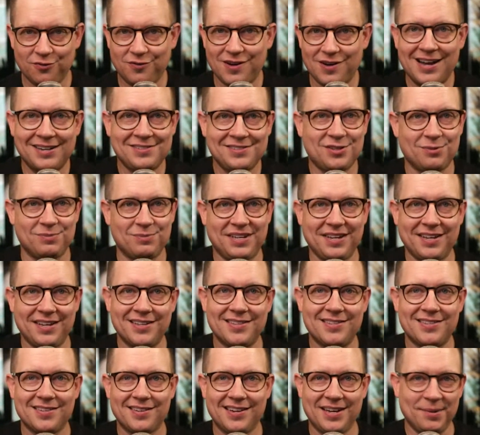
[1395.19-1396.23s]
find some
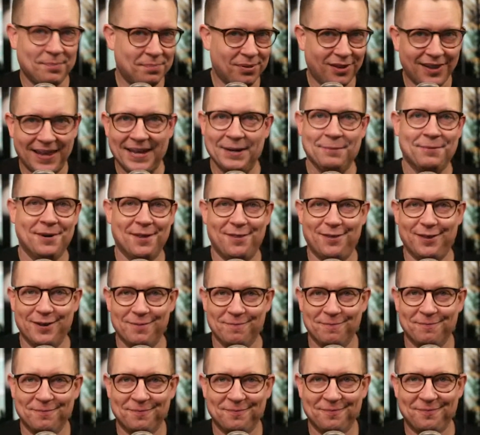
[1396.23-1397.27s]
kids and play with
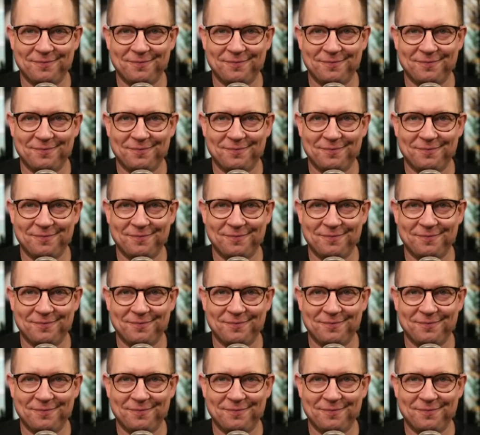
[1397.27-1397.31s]
them.